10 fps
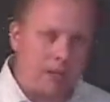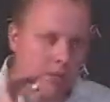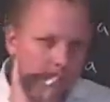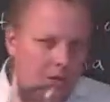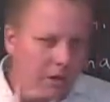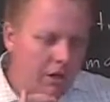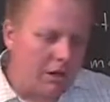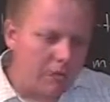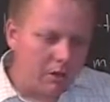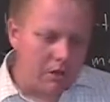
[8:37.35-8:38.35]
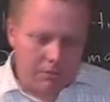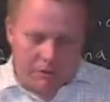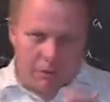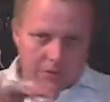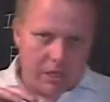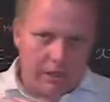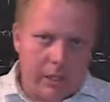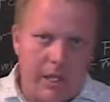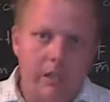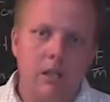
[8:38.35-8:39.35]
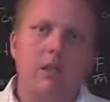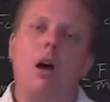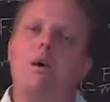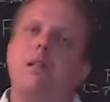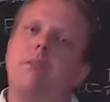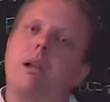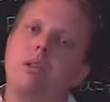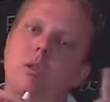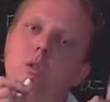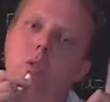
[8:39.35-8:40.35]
Newton's third law of motion, before we start that, always applies to